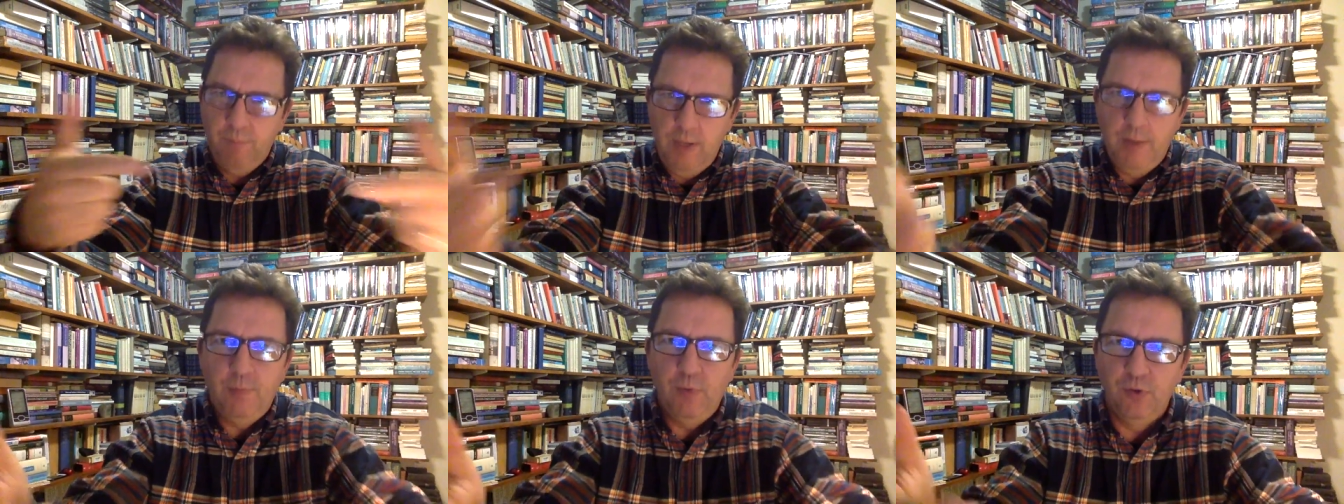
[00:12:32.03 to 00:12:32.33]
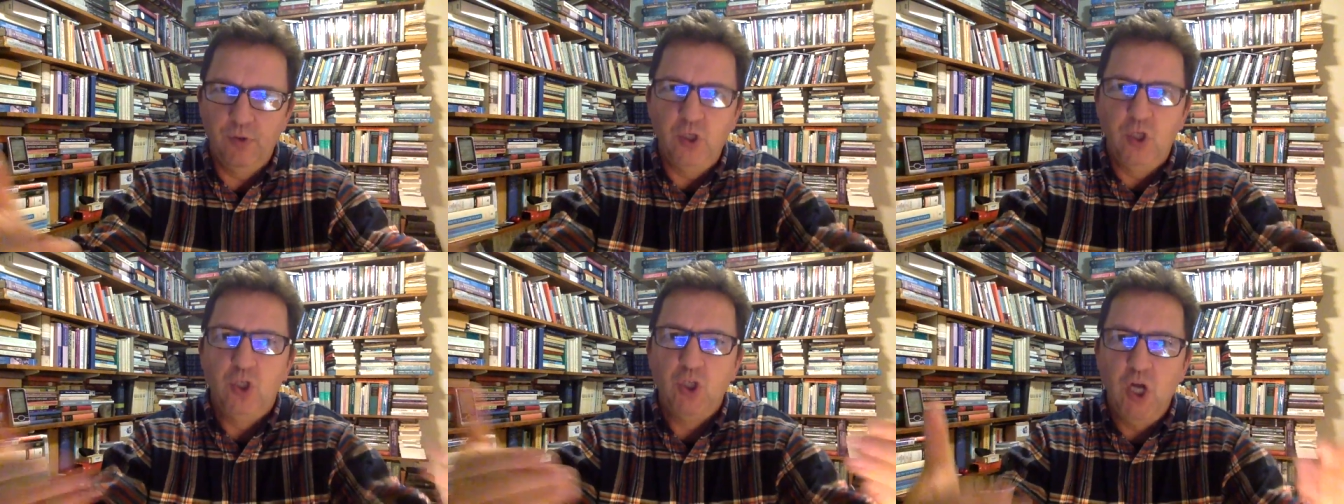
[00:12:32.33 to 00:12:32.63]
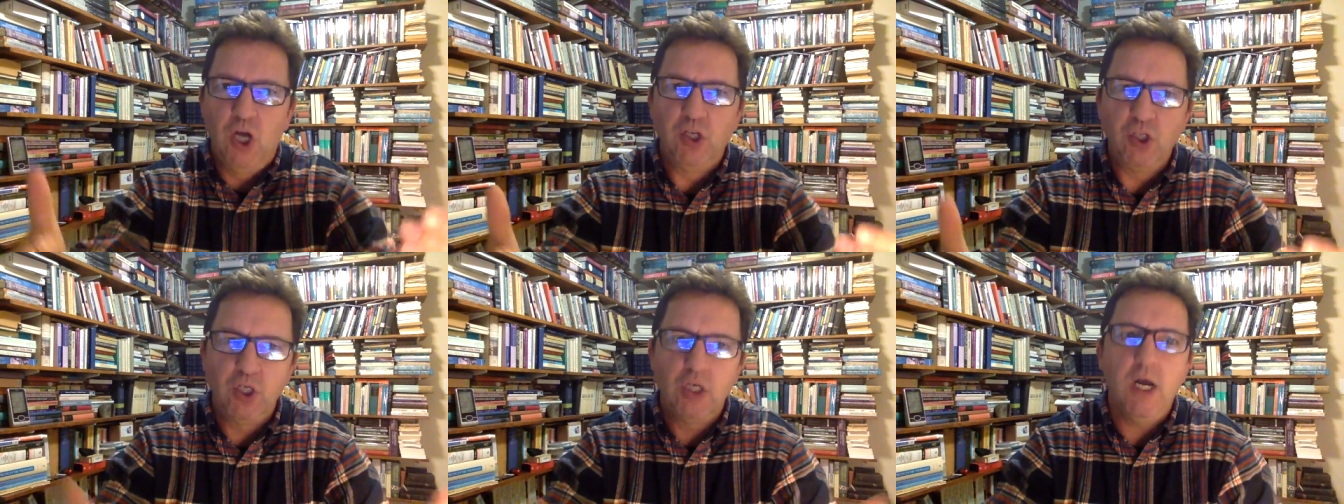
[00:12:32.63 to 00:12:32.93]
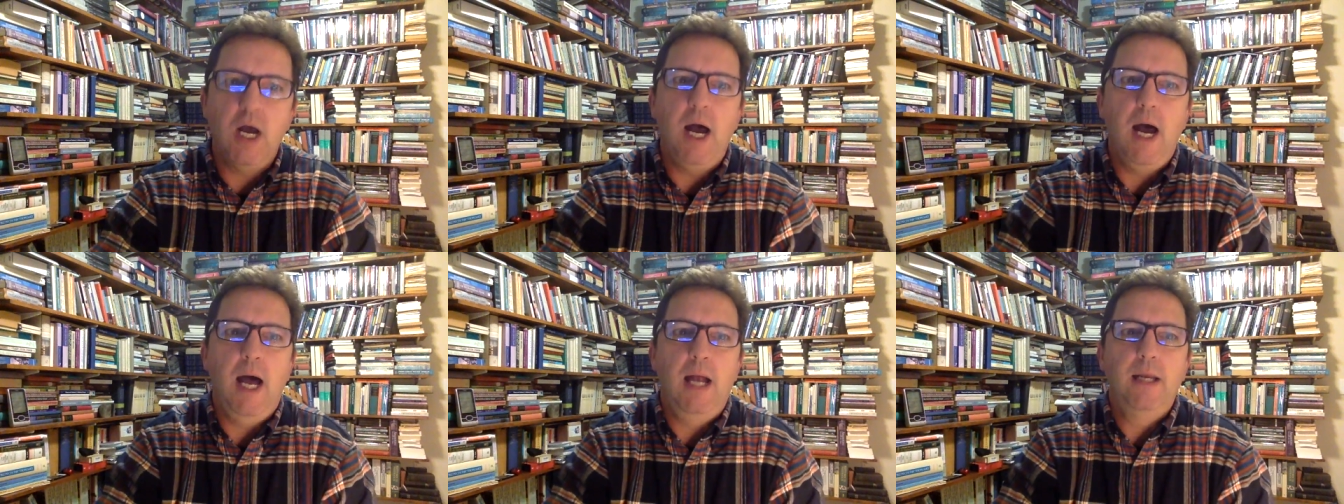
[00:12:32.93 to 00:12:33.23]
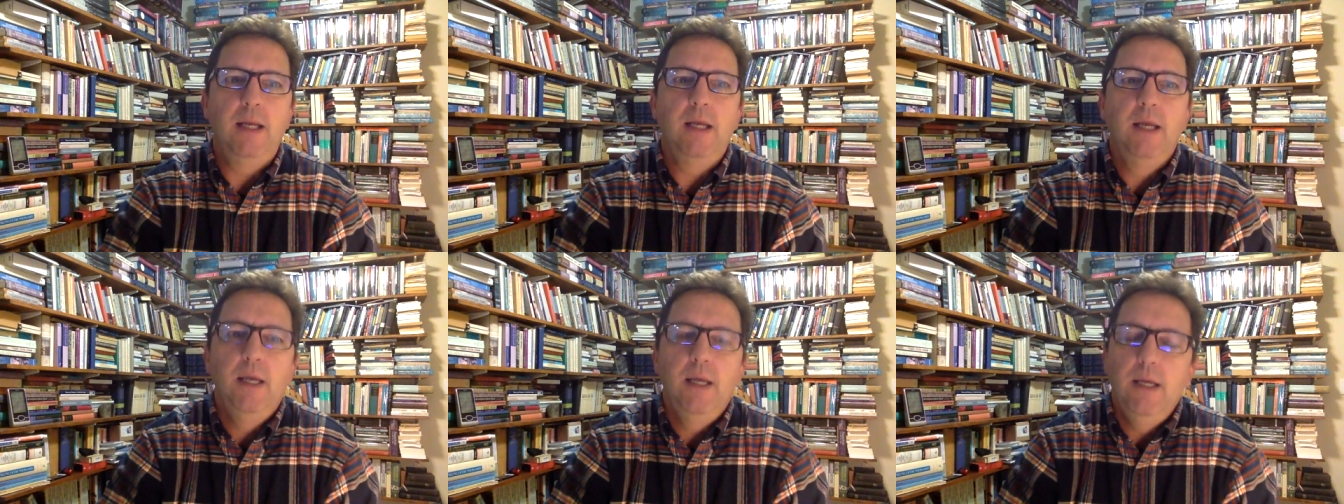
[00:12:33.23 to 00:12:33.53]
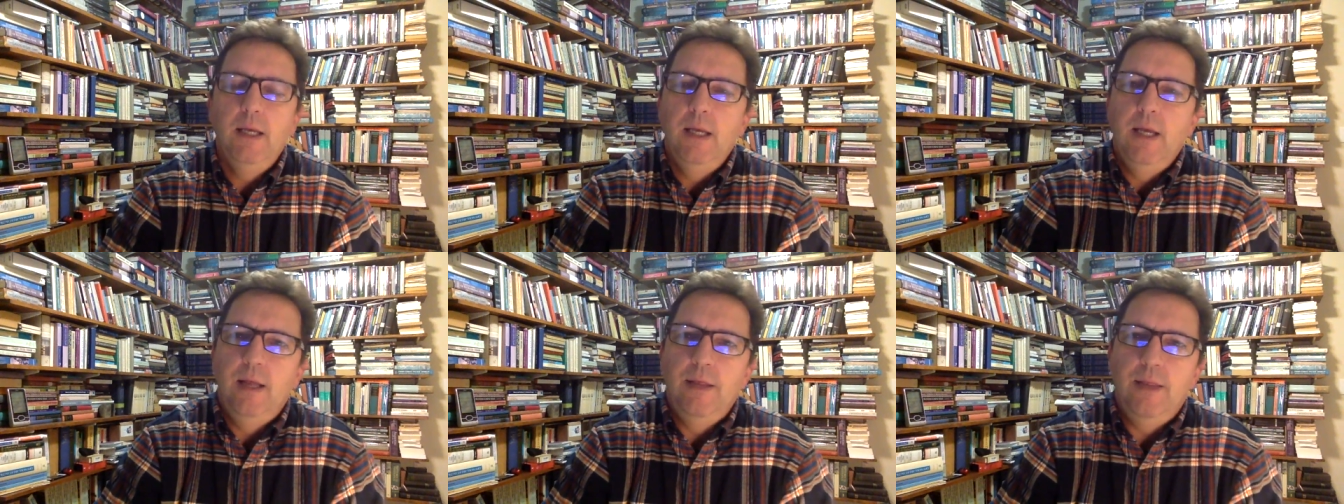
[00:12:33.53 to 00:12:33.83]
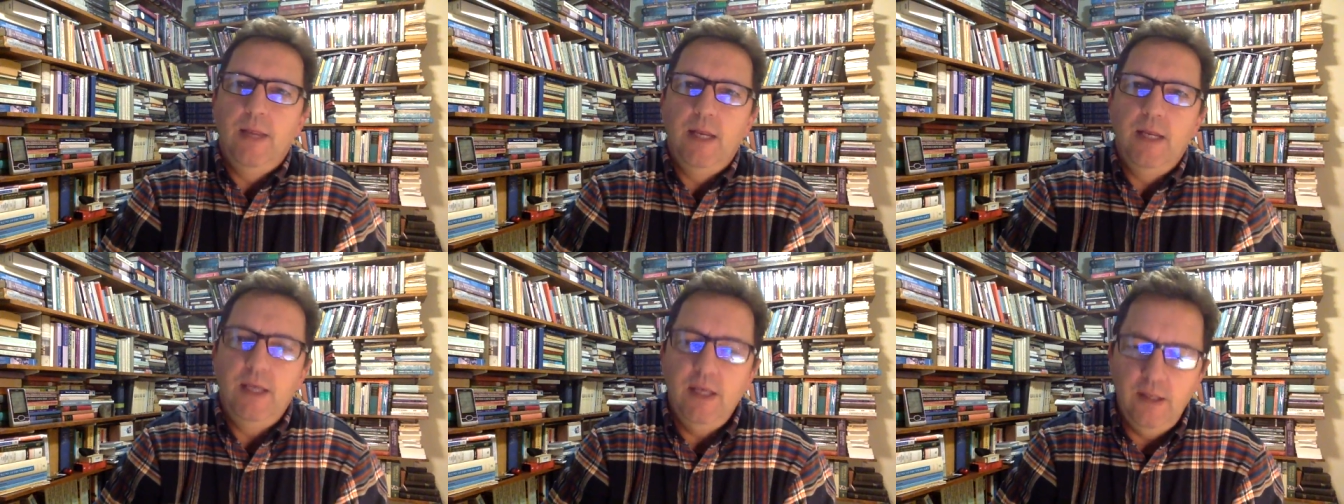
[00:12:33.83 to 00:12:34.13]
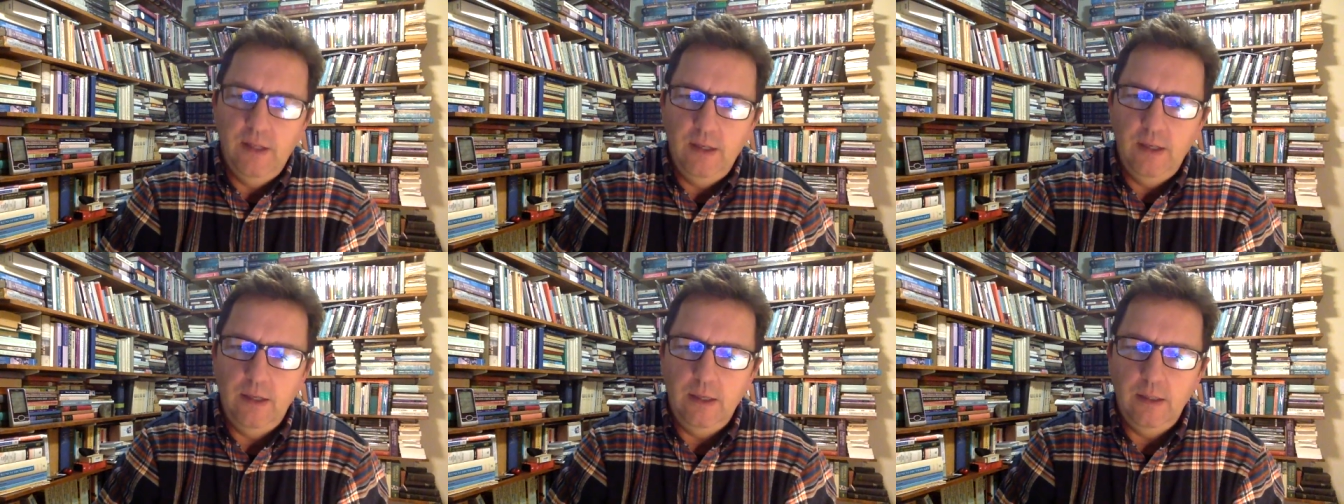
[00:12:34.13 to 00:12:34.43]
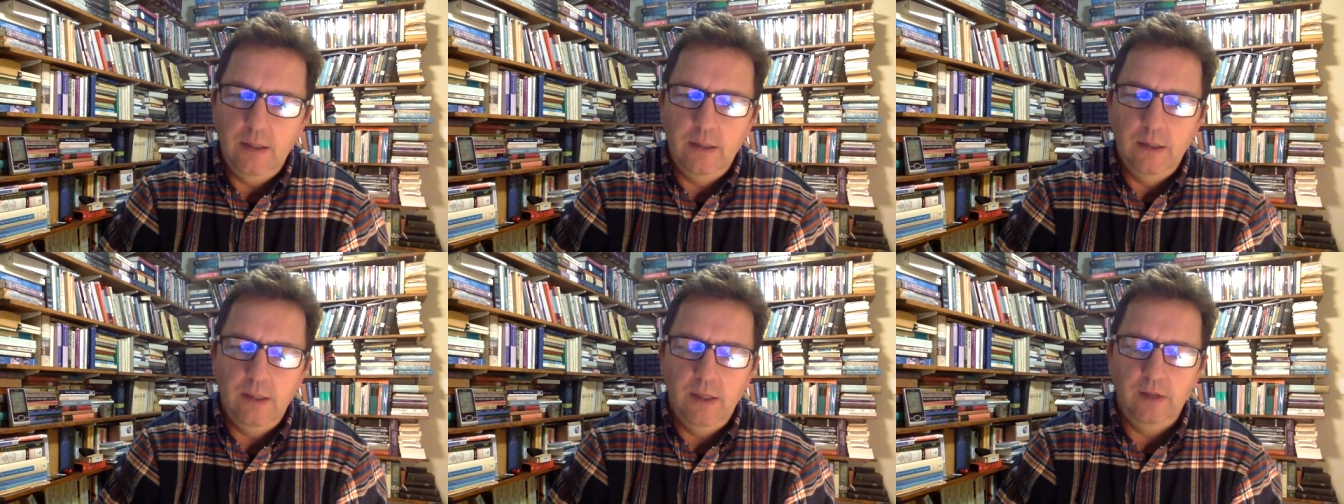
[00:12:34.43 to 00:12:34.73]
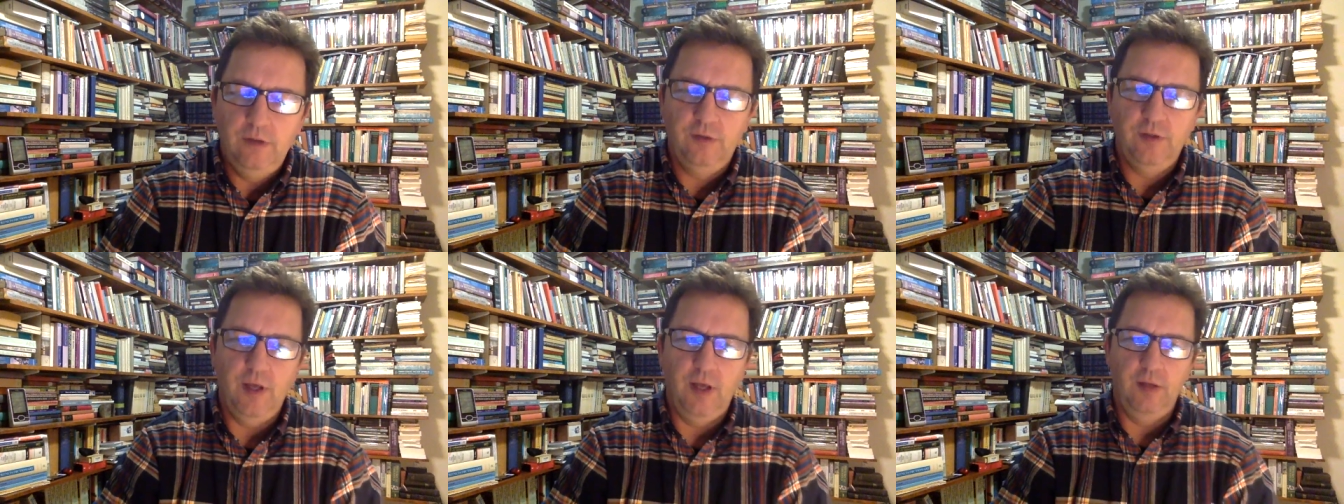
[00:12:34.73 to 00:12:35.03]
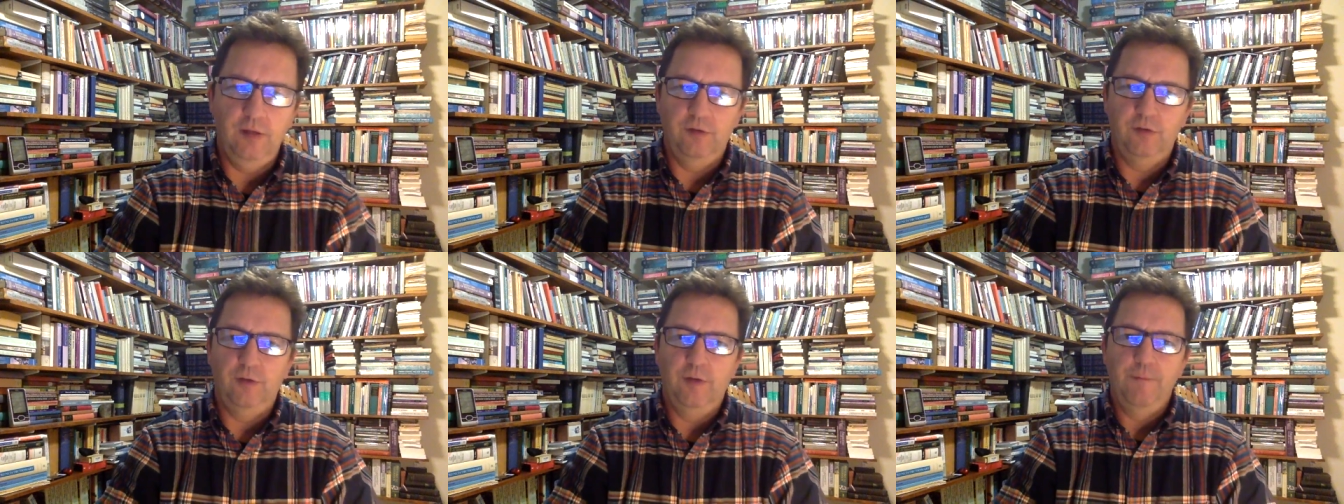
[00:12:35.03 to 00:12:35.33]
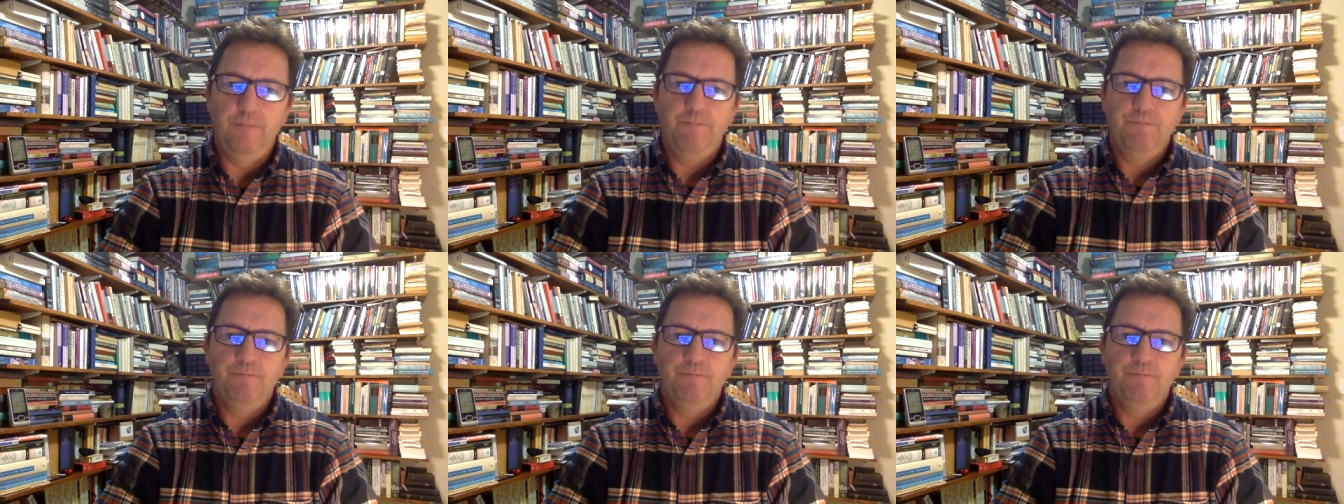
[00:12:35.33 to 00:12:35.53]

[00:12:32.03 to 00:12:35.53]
people to judge God that he says,